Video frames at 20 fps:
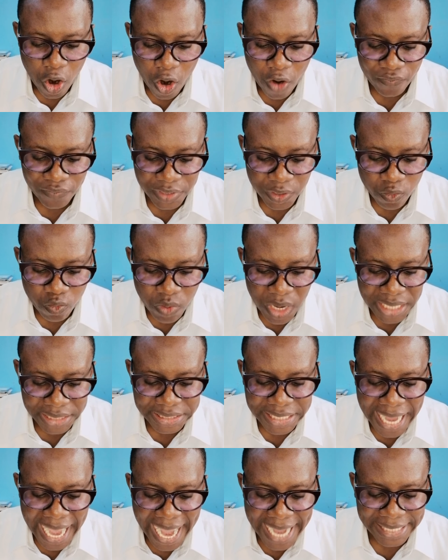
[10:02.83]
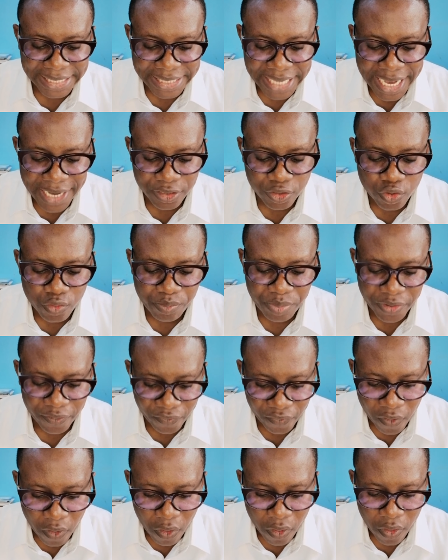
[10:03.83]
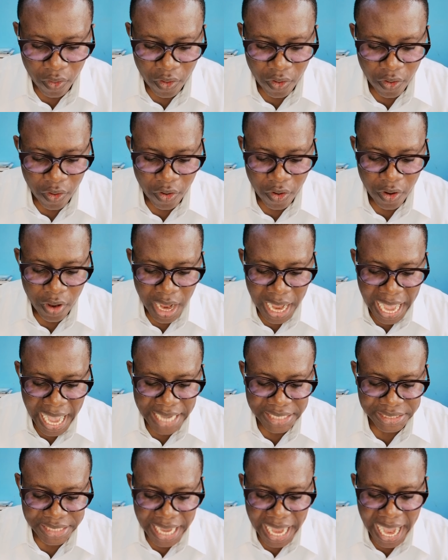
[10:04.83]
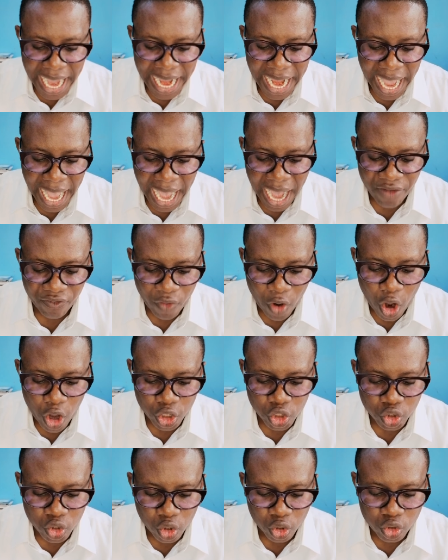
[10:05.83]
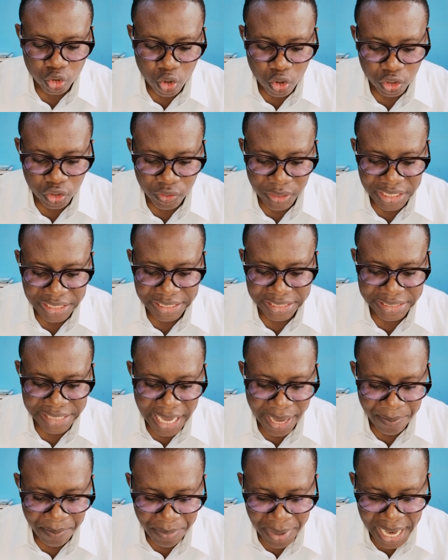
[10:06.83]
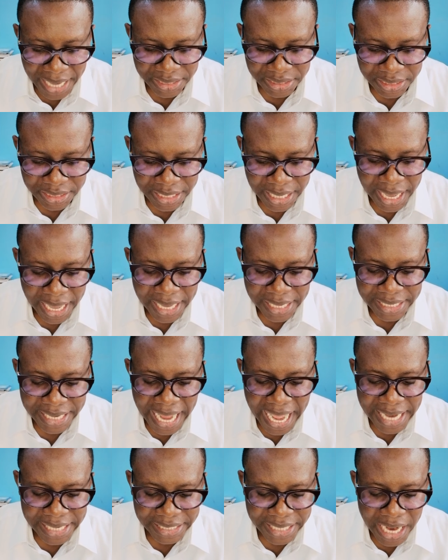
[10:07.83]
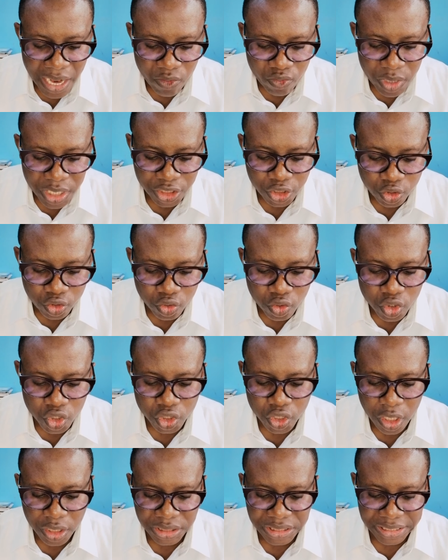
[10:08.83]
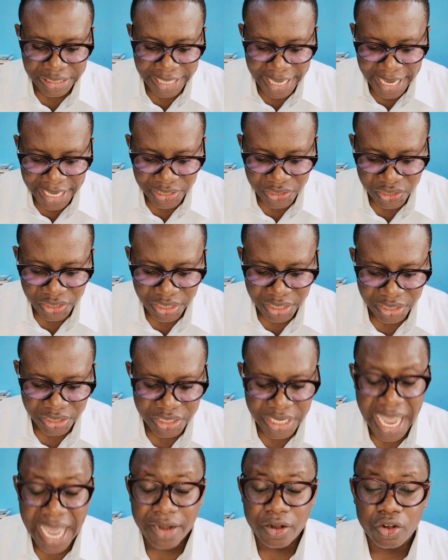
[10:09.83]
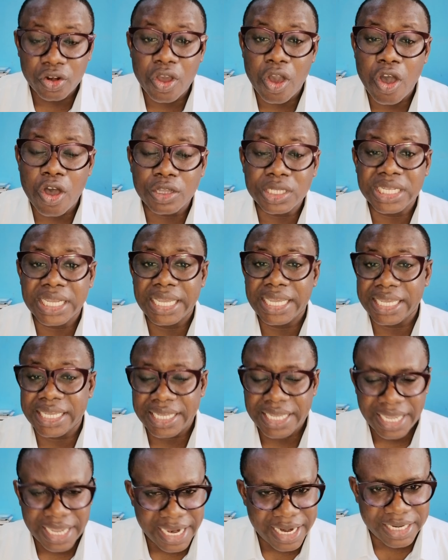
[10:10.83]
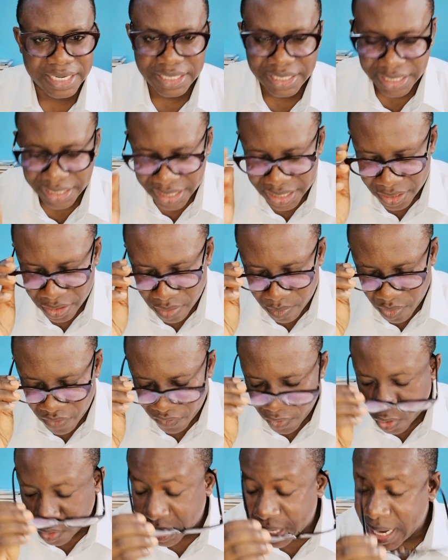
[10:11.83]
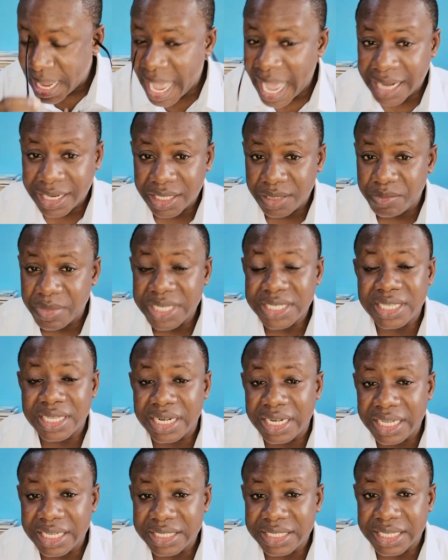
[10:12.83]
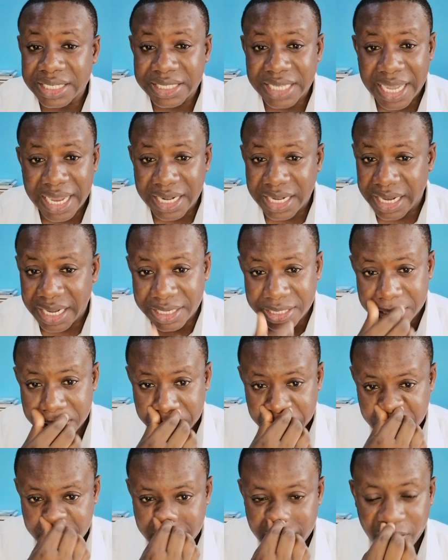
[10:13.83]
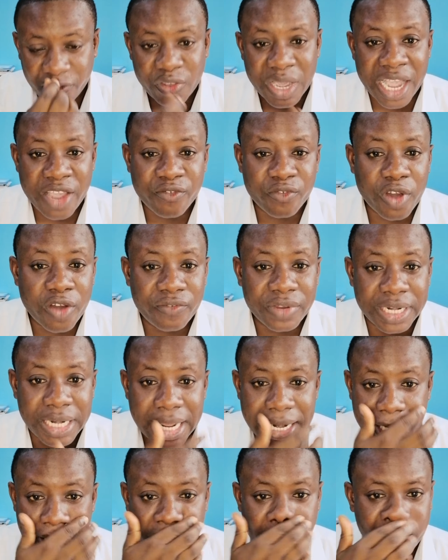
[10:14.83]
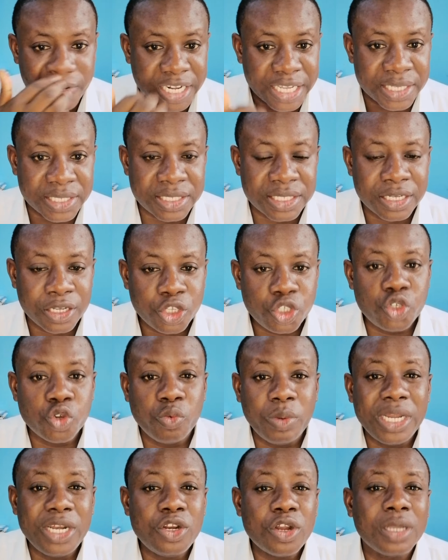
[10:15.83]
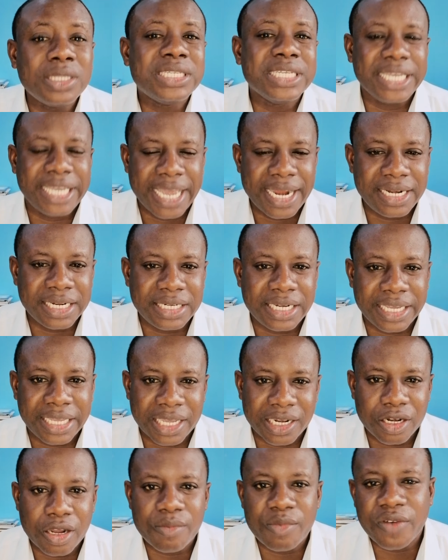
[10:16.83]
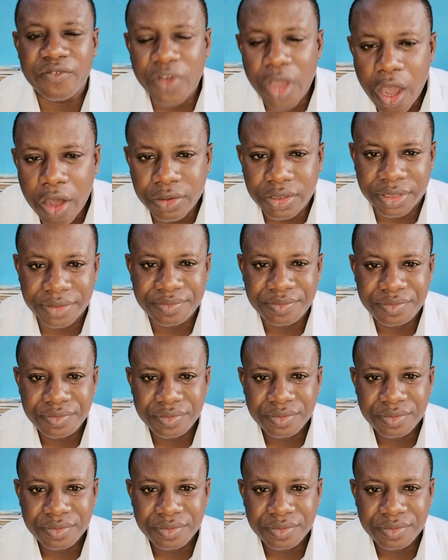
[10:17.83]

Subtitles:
of the which I tell you before, as I have also told you in the time past, that they which do such things shall not inherit the kingdom of God. And it means the list is endless. If you are involved in any of this, you will not inherit the kingdom of God.